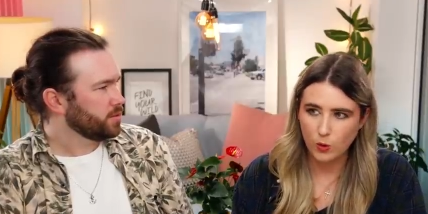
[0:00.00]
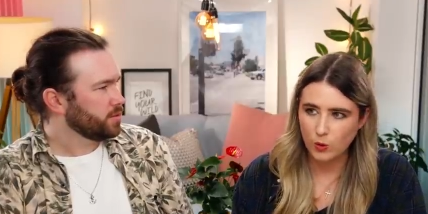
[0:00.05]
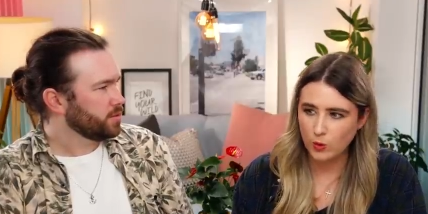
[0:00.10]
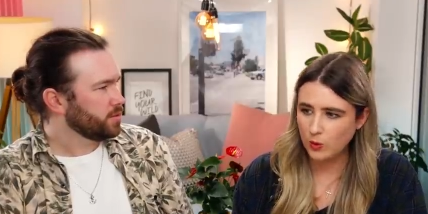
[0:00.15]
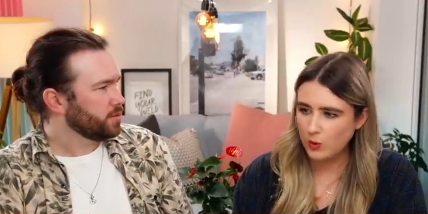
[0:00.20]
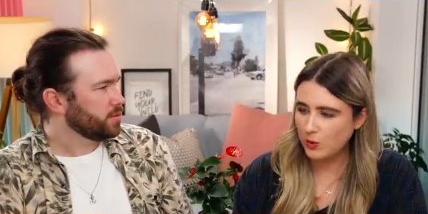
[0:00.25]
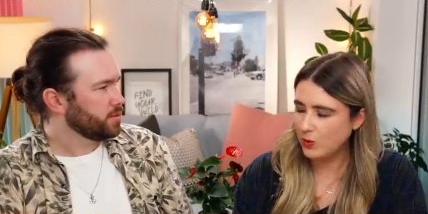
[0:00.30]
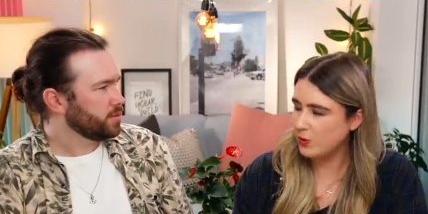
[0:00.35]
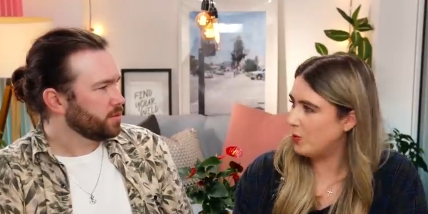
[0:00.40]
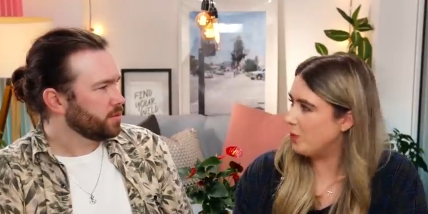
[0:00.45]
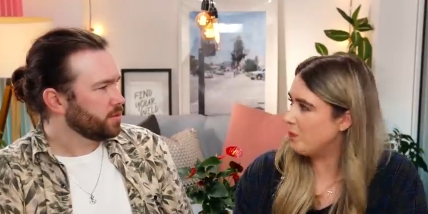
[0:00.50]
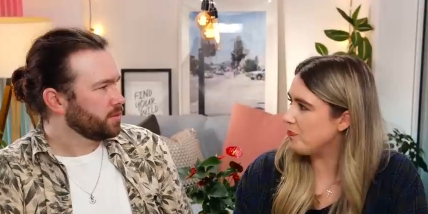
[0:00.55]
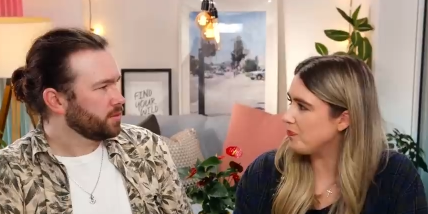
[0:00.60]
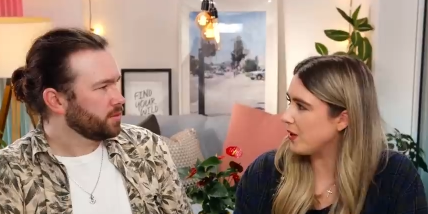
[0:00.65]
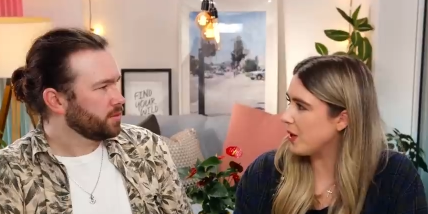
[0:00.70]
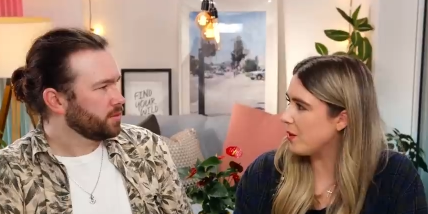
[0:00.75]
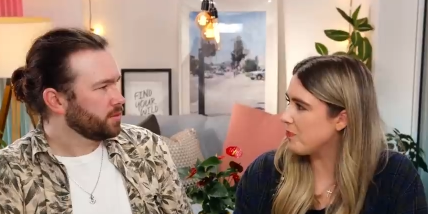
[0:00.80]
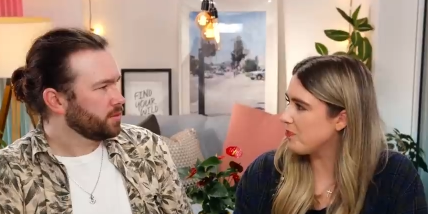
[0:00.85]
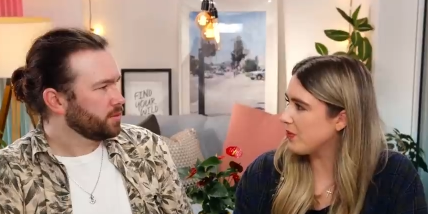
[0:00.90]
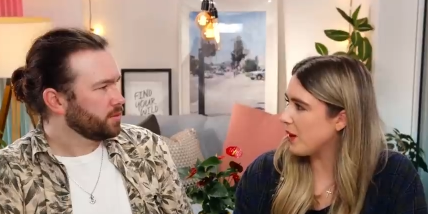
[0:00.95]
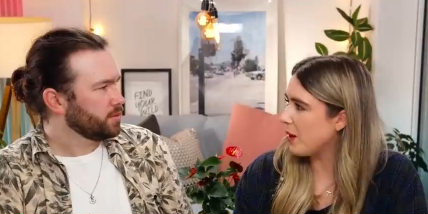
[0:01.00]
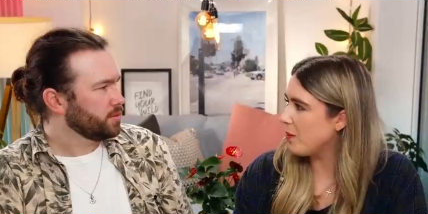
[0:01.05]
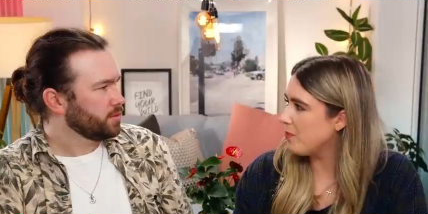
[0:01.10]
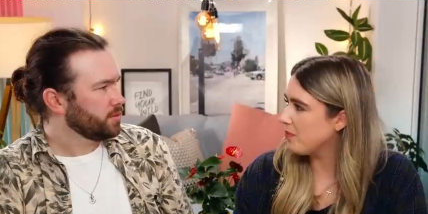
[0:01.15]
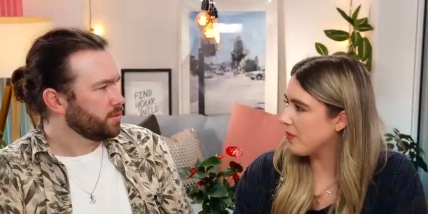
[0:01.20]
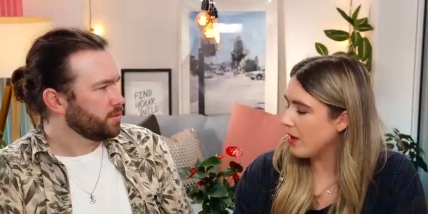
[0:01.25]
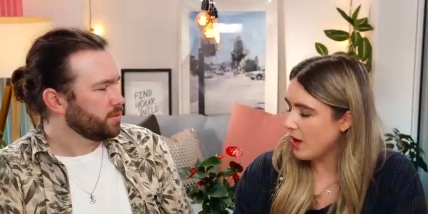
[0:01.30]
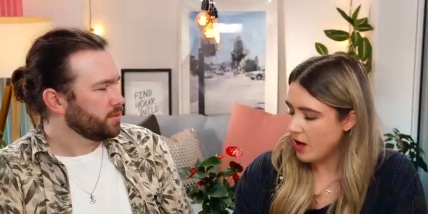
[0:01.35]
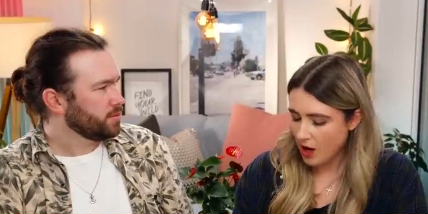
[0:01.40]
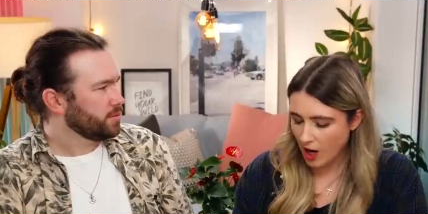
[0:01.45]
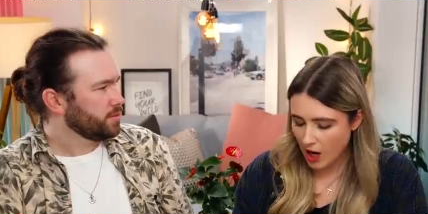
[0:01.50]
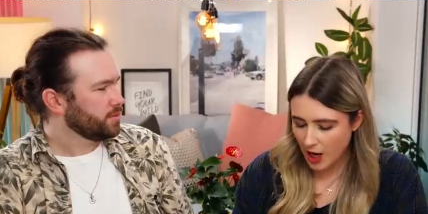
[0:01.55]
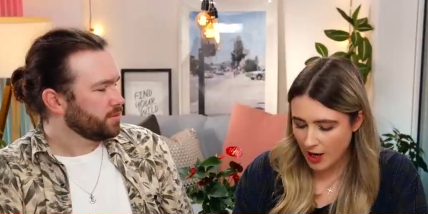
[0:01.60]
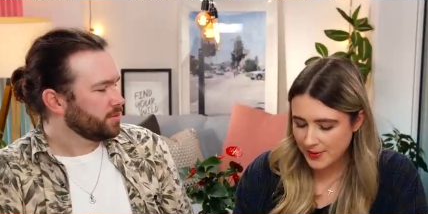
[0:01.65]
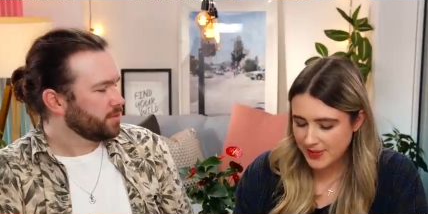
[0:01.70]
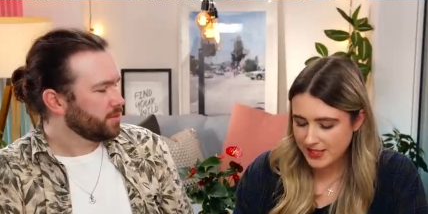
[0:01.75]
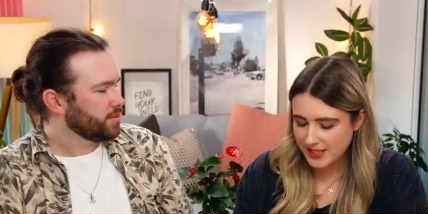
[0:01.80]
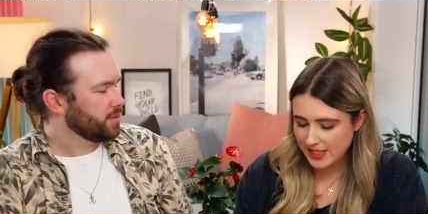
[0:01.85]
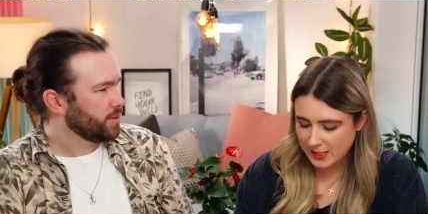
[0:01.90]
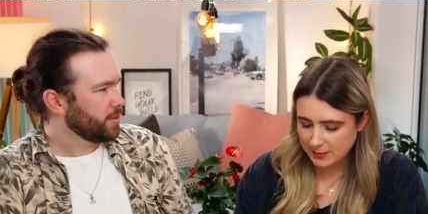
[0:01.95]
Speaker 1: Ooh, I
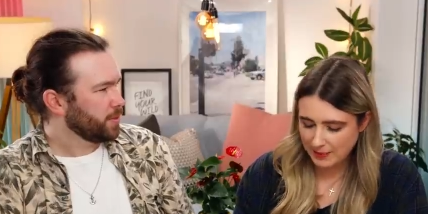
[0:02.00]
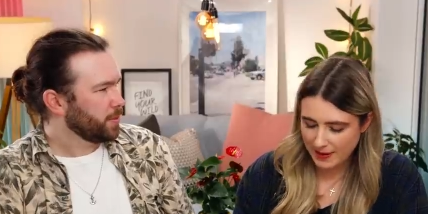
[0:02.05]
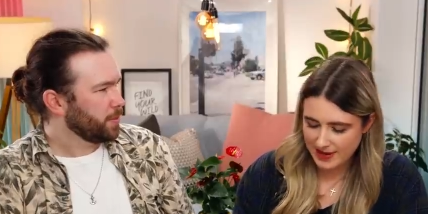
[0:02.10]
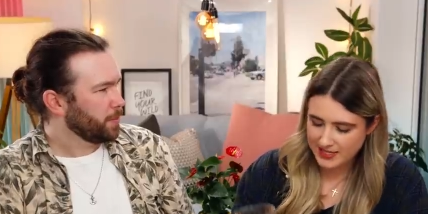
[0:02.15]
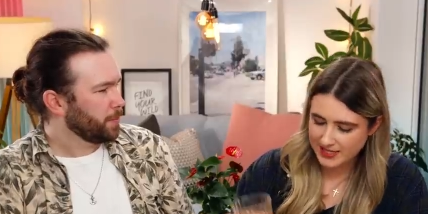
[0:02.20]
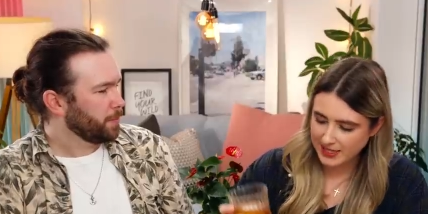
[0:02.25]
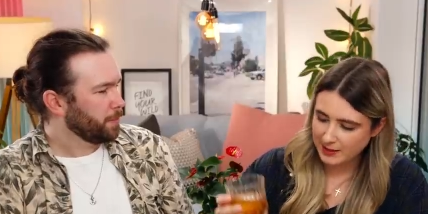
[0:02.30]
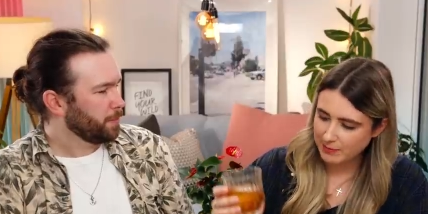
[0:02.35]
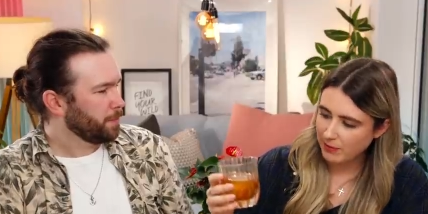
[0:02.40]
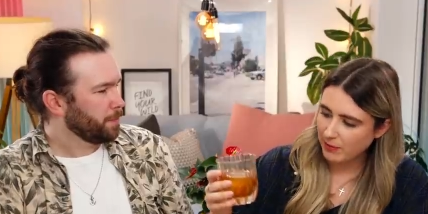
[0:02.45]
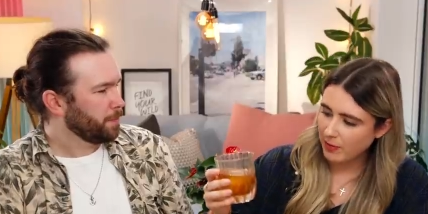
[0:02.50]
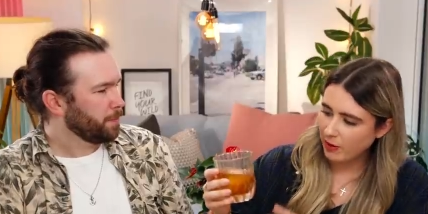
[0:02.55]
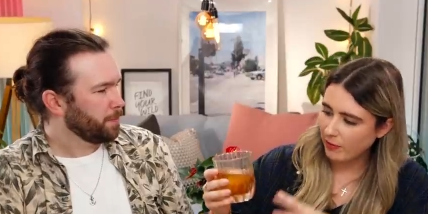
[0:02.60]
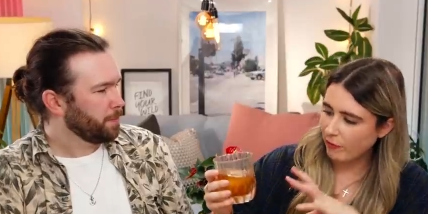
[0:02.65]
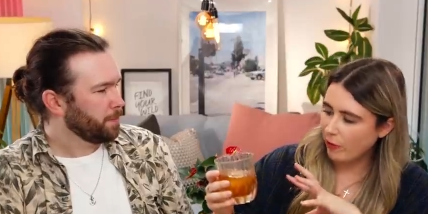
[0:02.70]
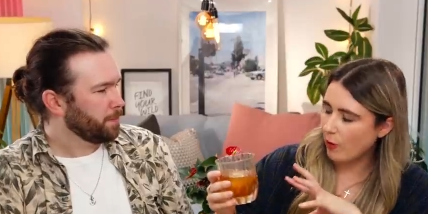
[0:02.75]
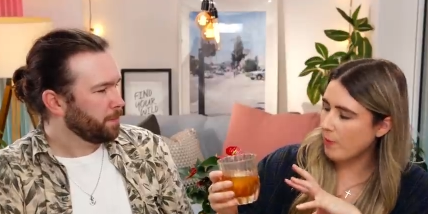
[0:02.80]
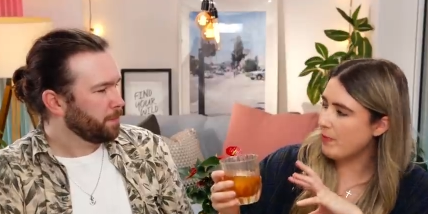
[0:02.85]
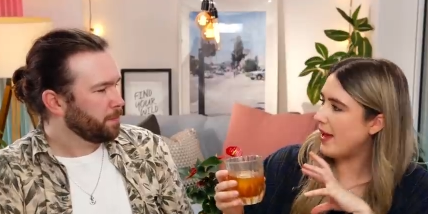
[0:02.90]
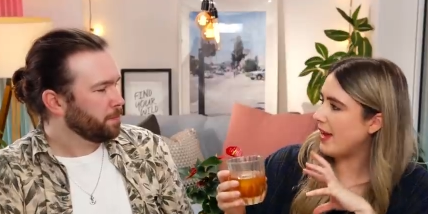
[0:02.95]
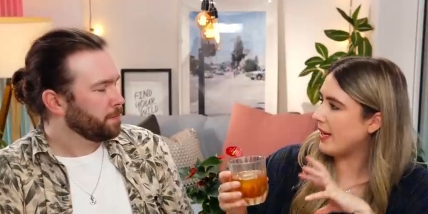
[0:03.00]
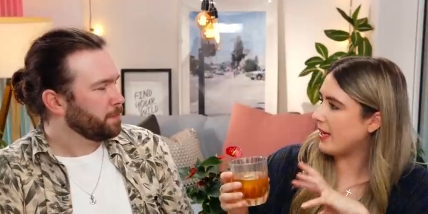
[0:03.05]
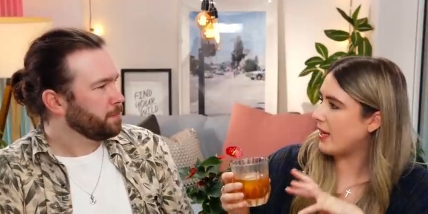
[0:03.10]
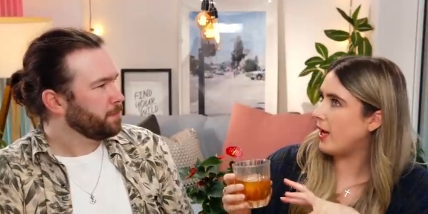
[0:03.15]
was expecting from that